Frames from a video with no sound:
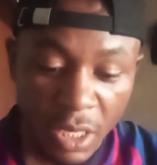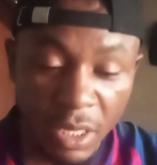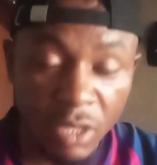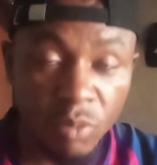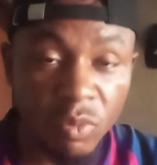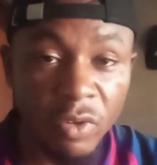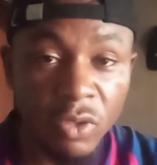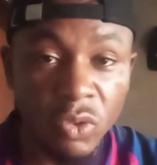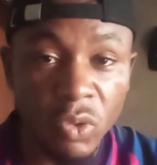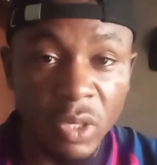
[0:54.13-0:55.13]
let's move
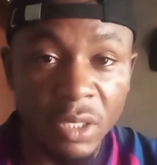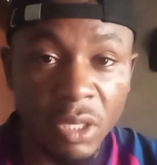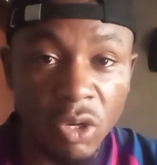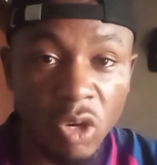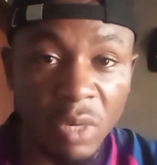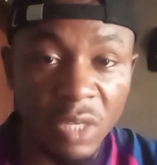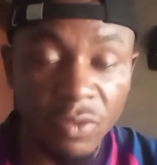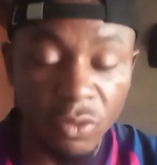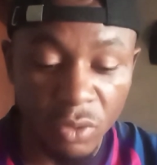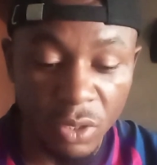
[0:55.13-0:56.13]
on to our second match
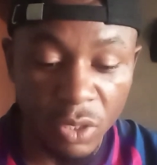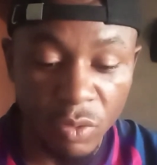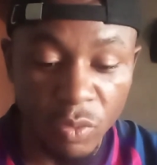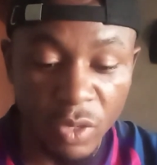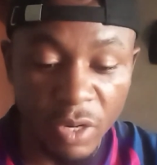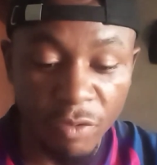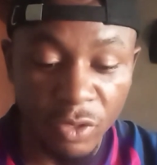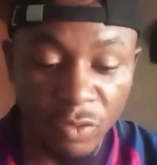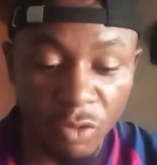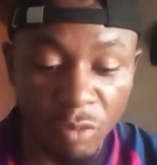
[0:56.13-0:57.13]
for today where we have
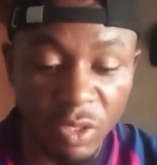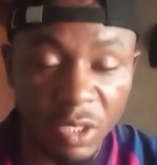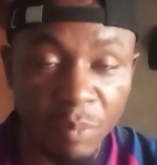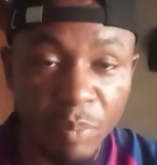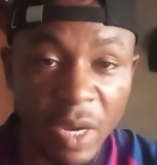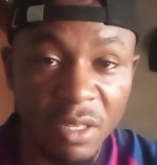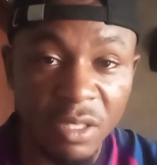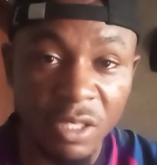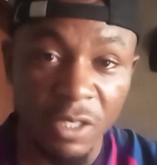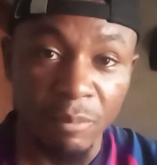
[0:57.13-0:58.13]
is from the
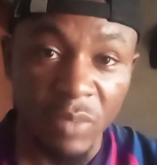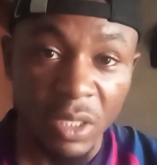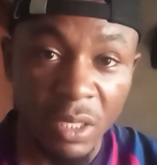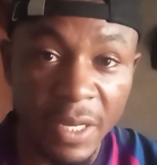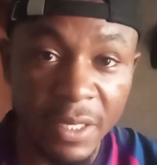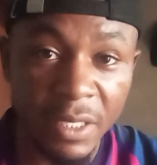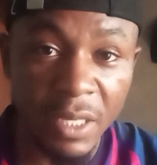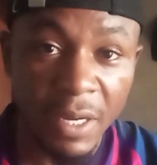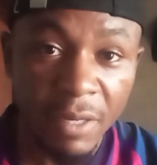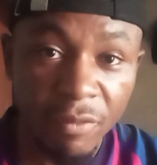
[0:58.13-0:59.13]
spanish la
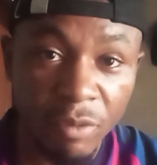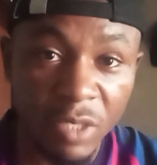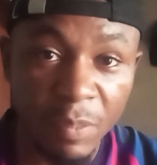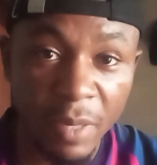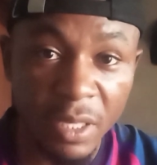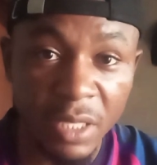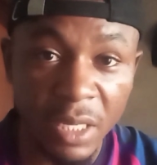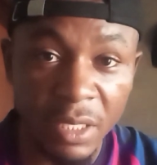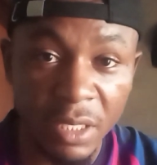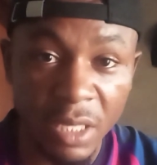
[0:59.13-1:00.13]
liga from the spanish la
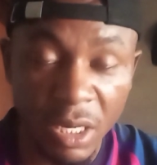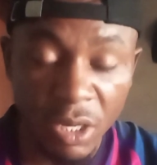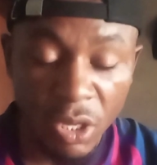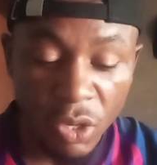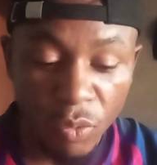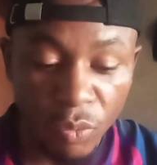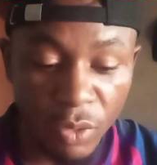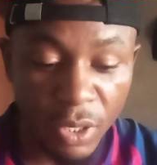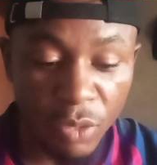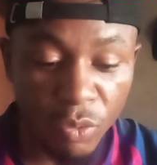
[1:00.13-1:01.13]
liga
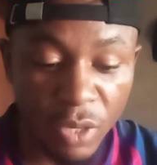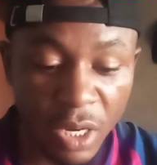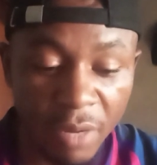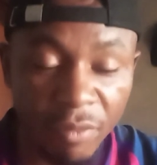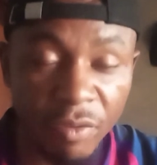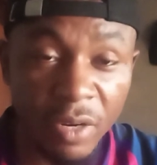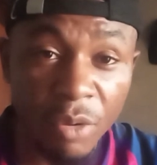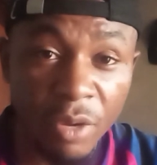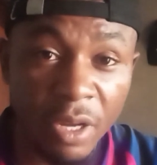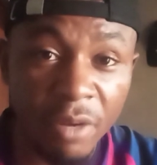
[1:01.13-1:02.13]
where we have
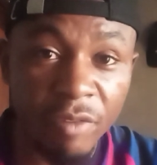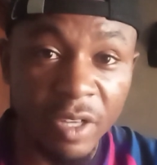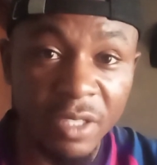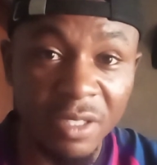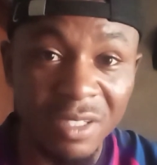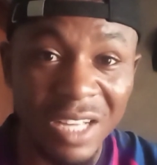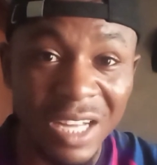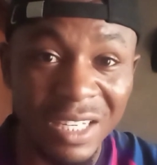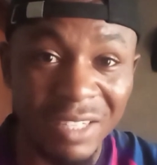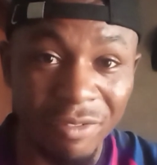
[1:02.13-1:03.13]
Villarreal versus
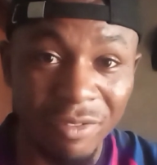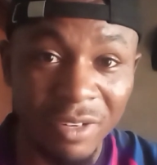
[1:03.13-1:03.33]
Cardiff.